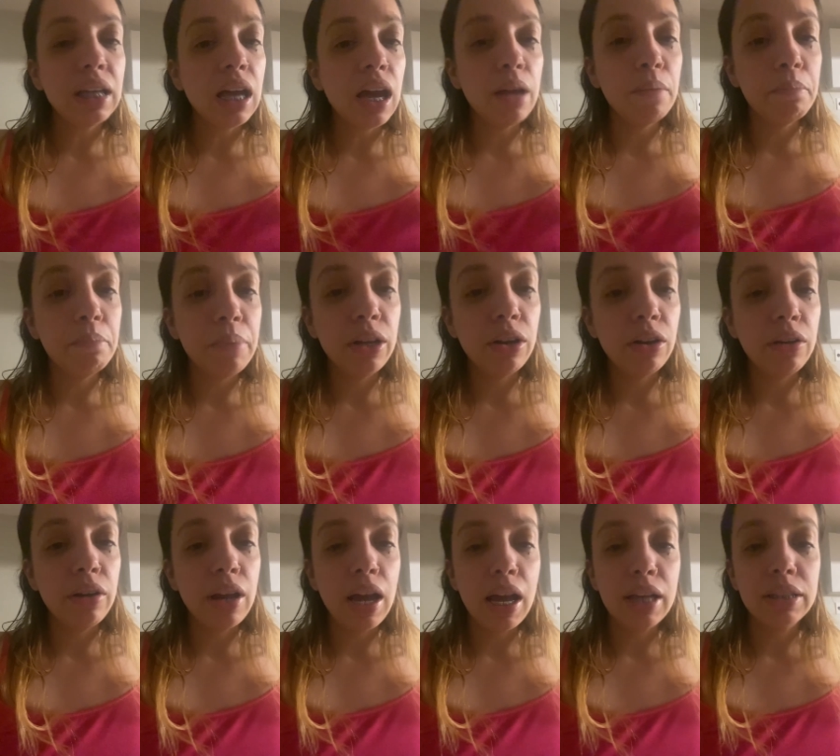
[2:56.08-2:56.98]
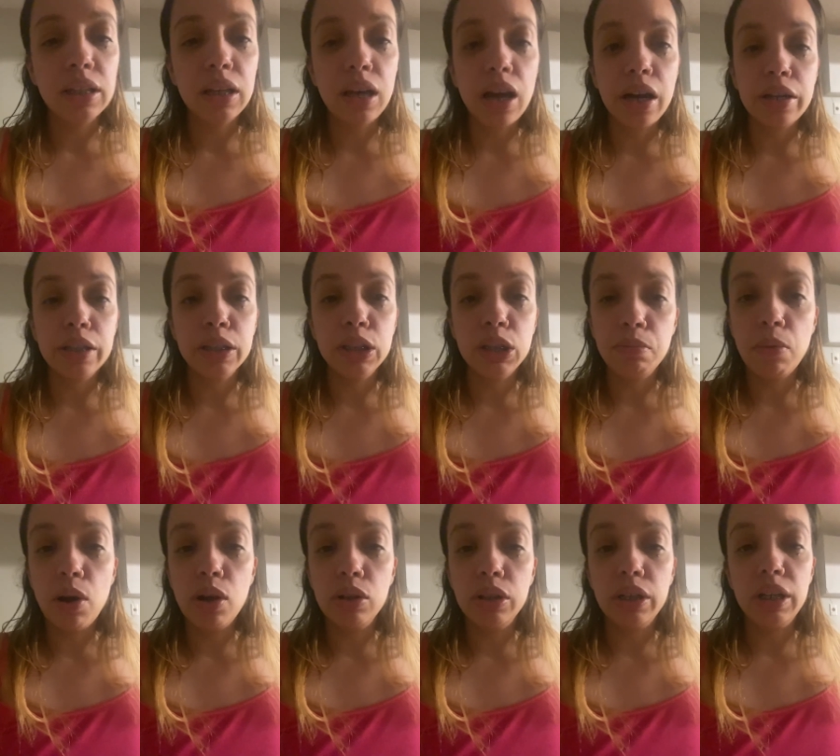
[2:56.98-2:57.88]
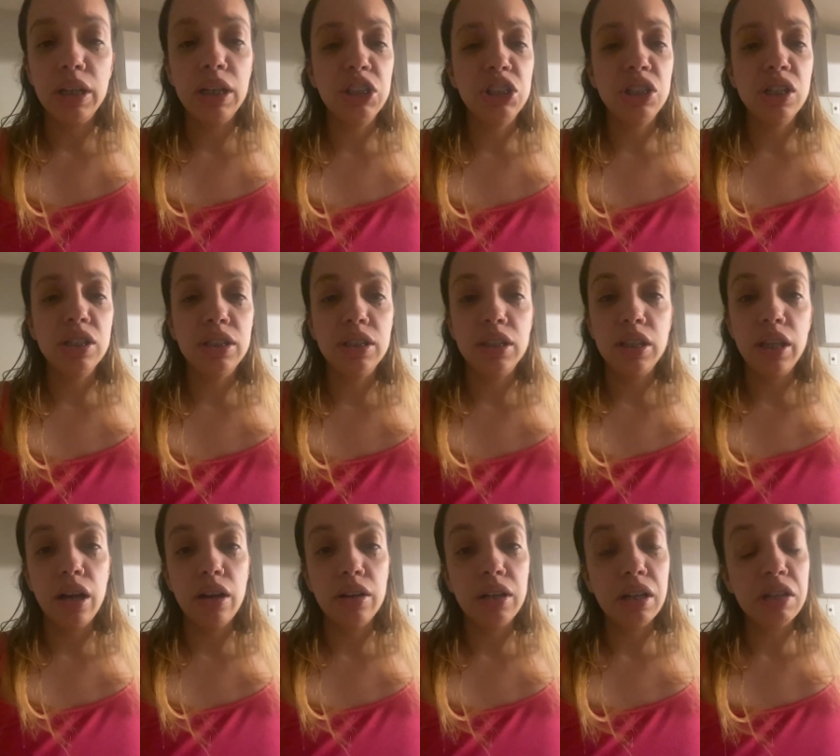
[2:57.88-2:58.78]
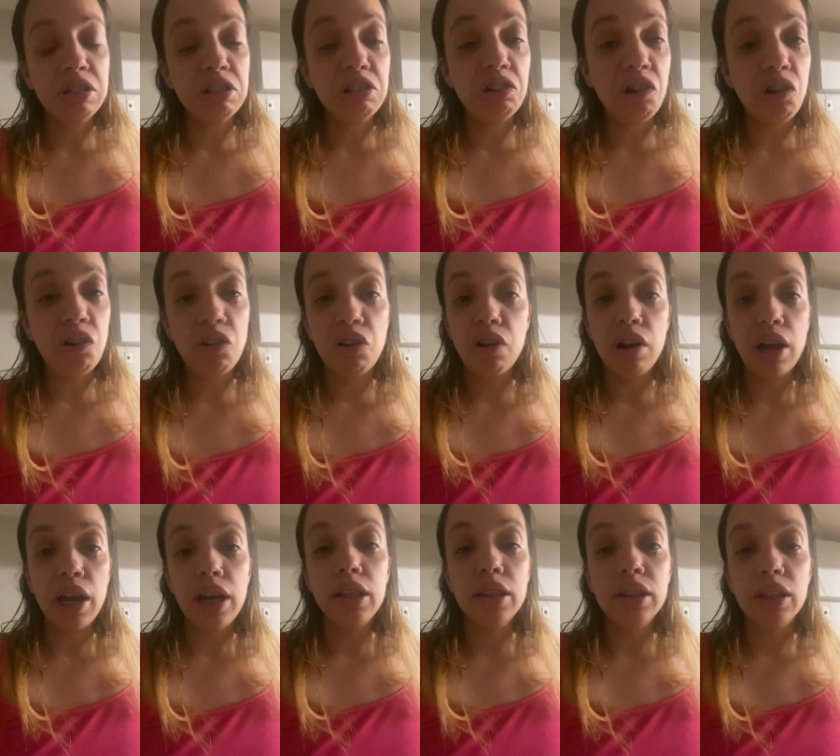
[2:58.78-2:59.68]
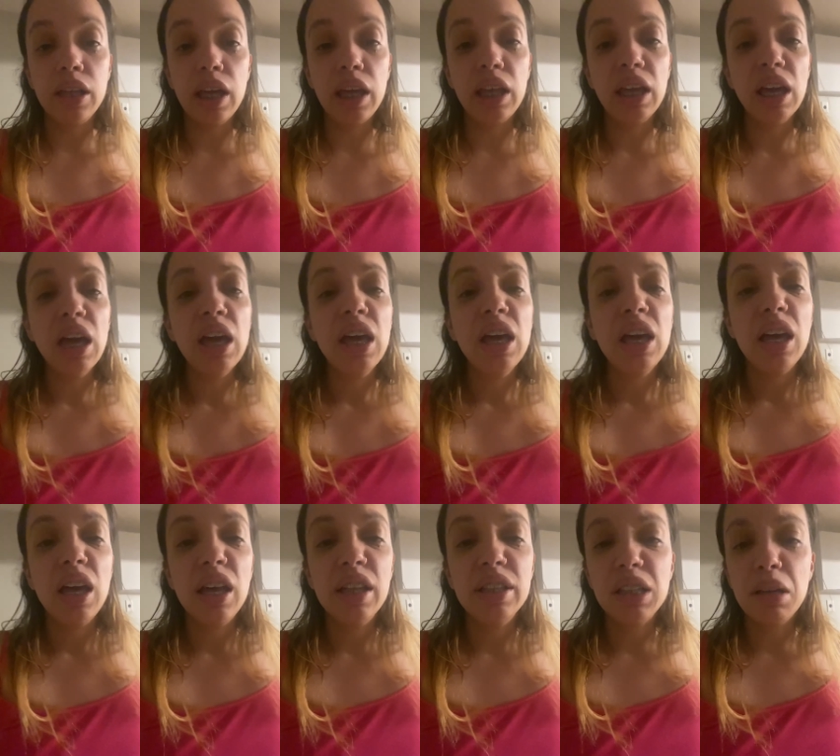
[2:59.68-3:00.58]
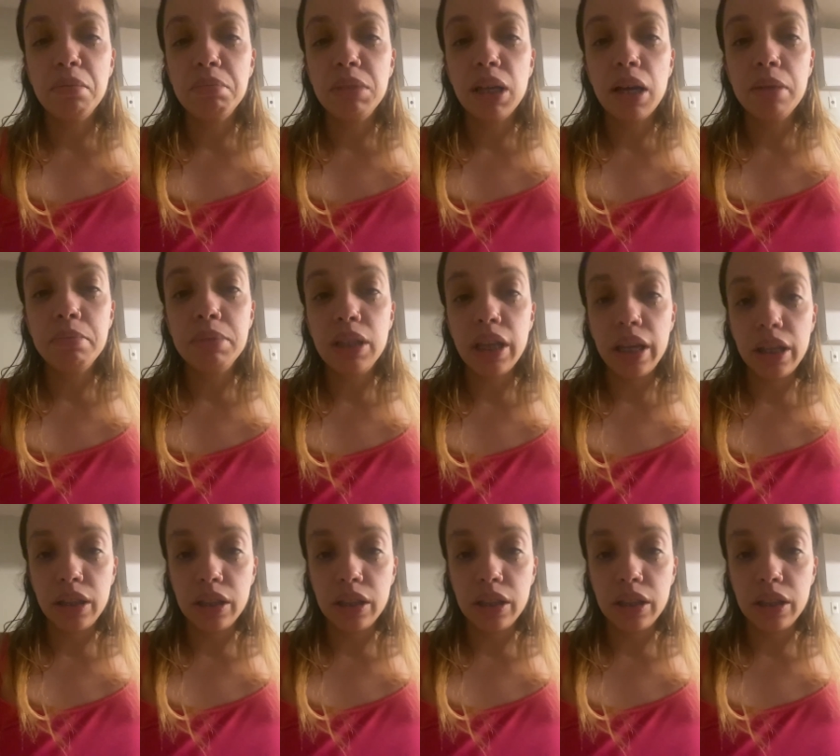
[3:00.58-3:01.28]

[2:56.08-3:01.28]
gotten bigger and hasn't gotten smaller. It's just there. It doesn't hurt or anything. And sometimes, like,